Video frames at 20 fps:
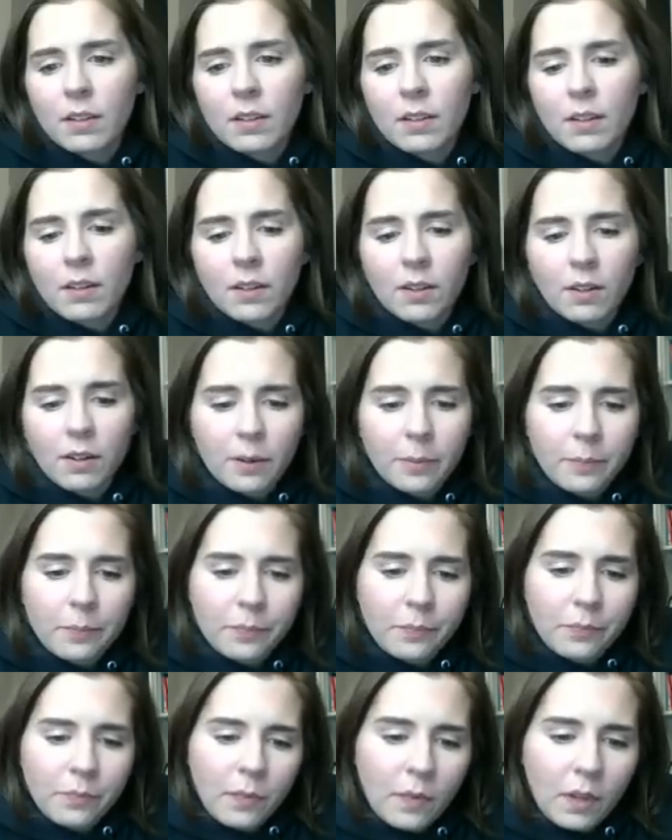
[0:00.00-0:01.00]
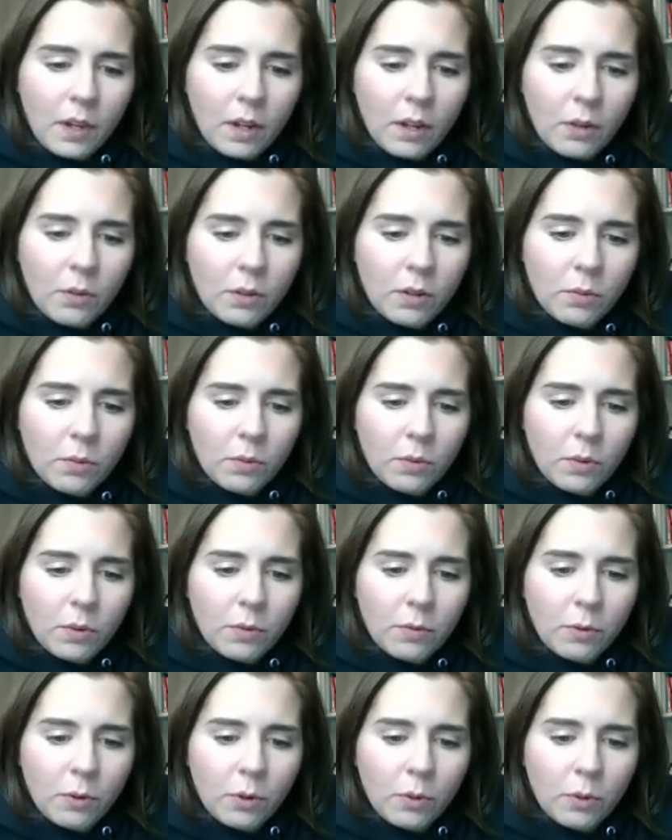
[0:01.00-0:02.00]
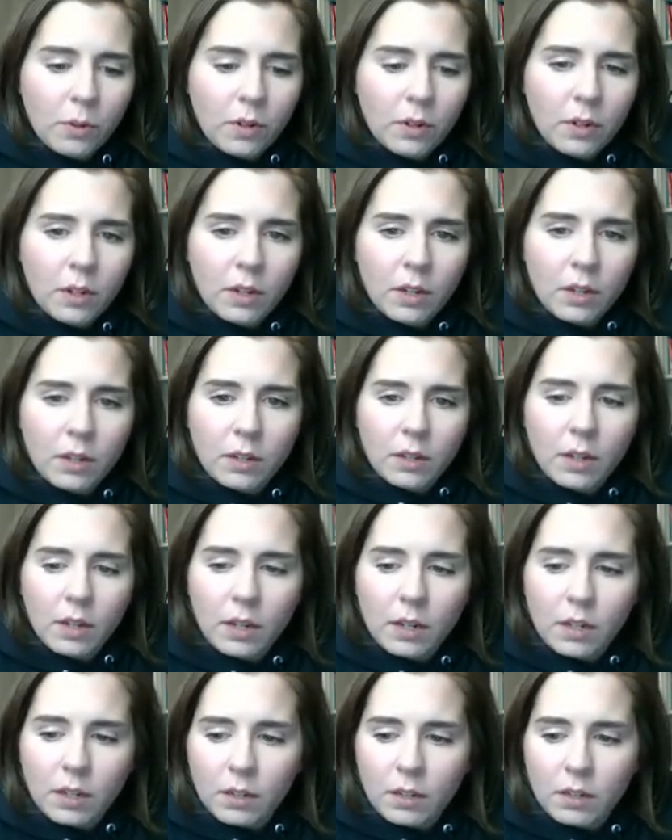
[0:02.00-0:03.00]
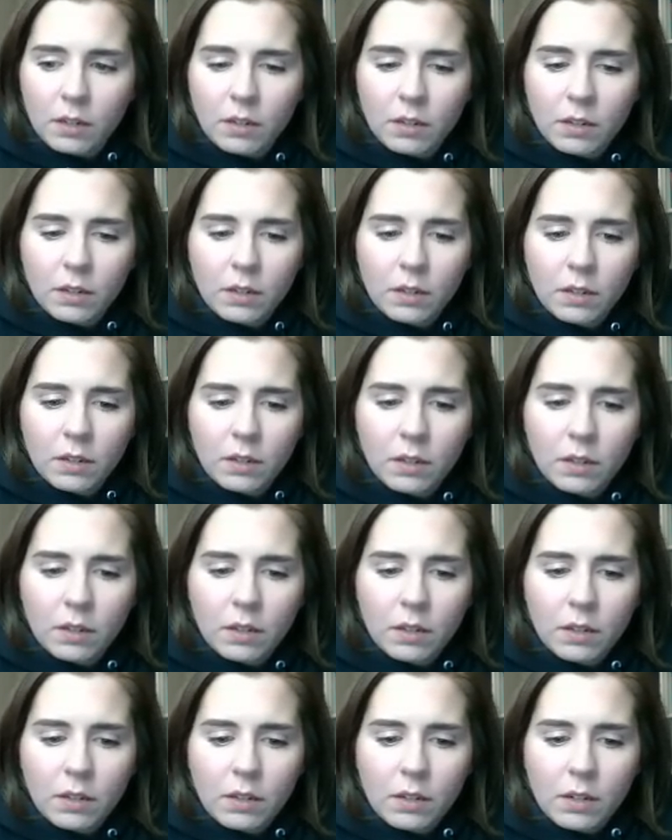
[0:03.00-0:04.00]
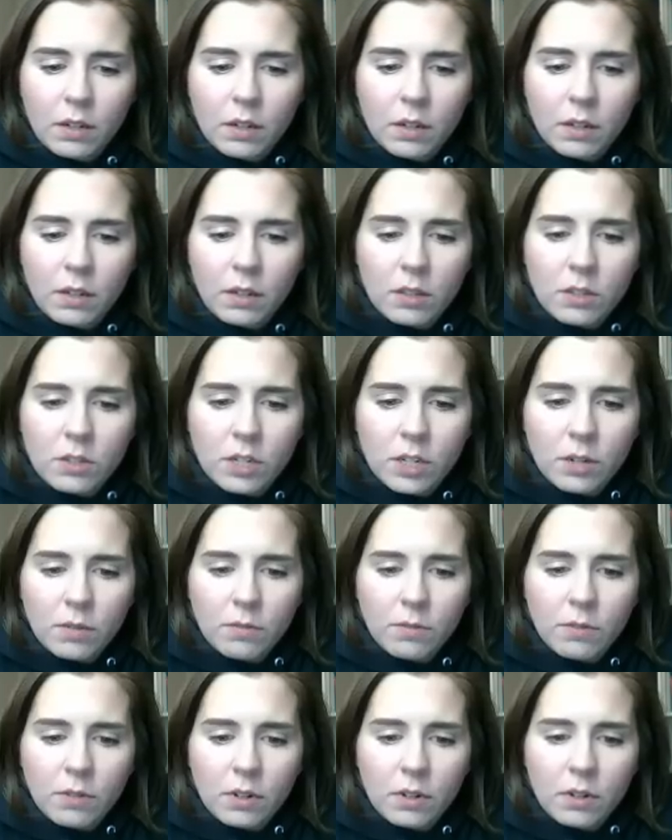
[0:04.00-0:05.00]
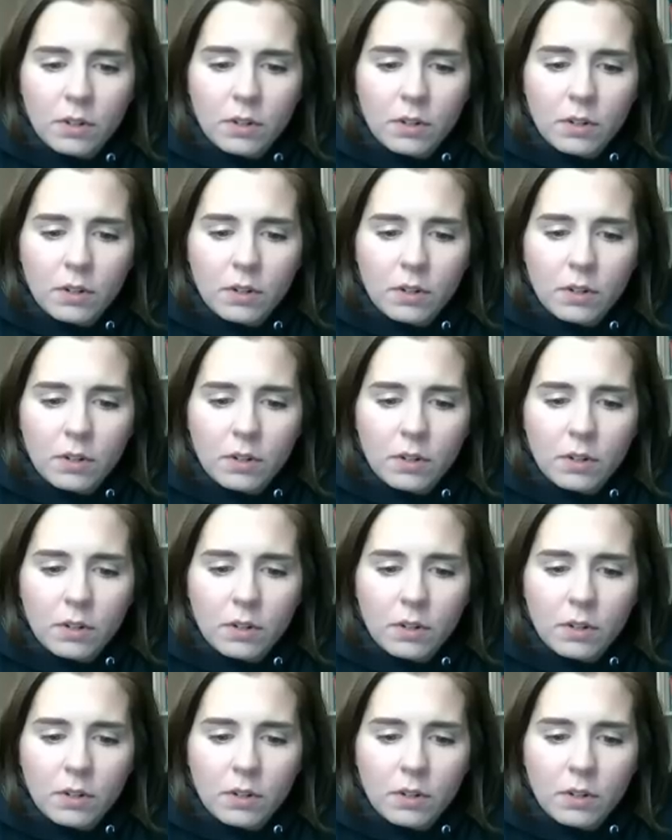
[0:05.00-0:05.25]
All right, now we can roll it forward and edit the chamfer.